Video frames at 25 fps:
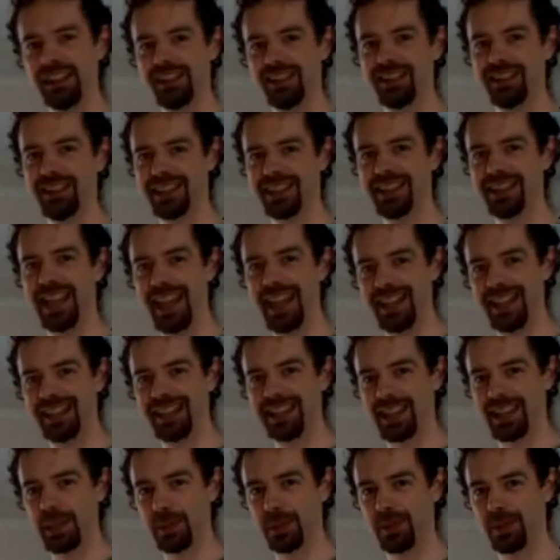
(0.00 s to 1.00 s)
The
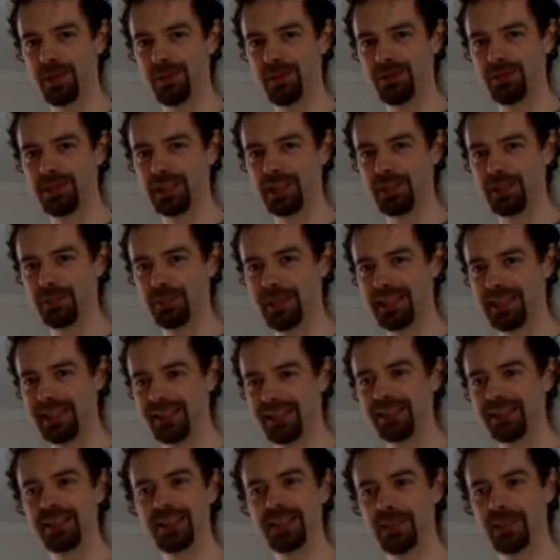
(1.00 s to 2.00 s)
zest is proving to be
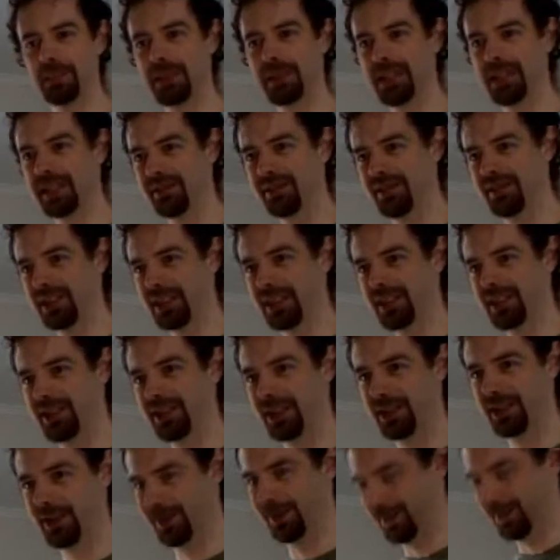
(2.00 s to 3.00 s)
something of an
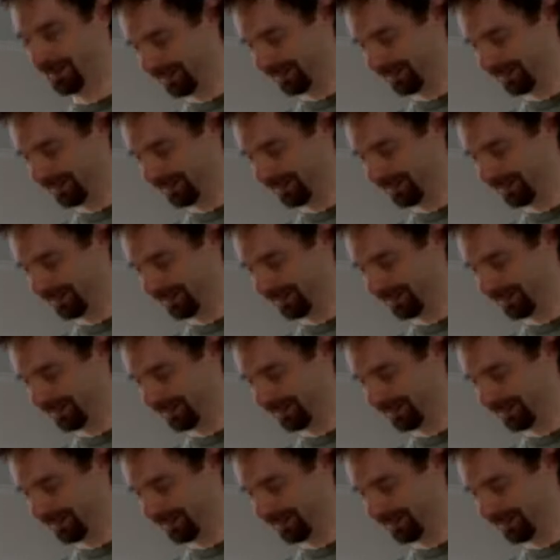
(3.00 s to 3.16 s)
issue.